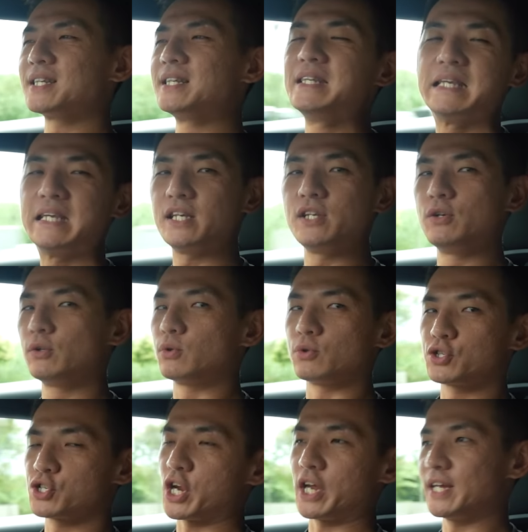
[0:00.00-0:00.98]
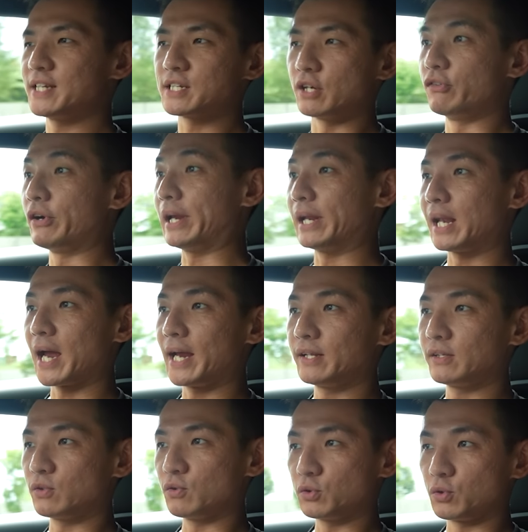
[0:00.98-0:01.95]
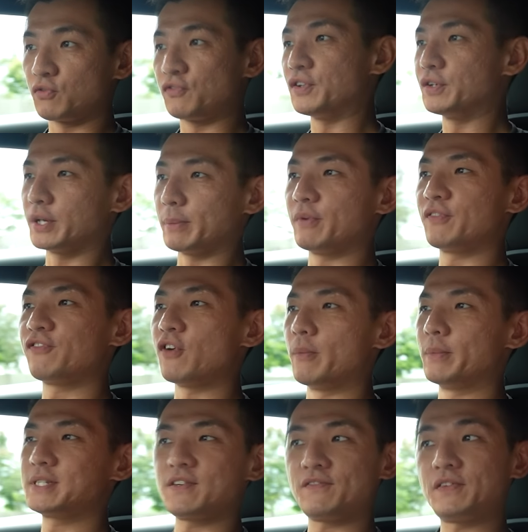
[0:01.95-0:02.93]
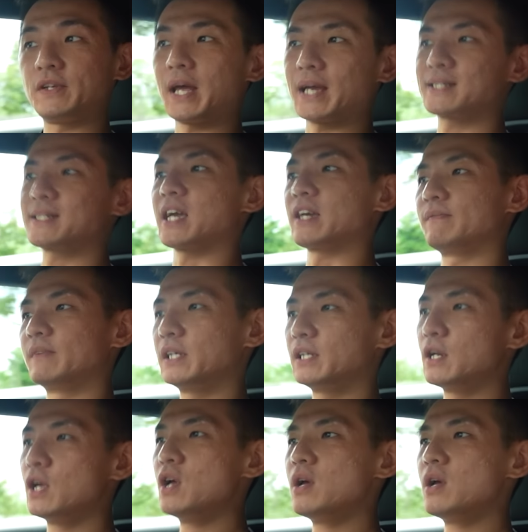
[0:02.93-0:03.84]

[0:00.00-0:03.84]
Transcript: need you to chase the red line to feel the performance and feel the excitement,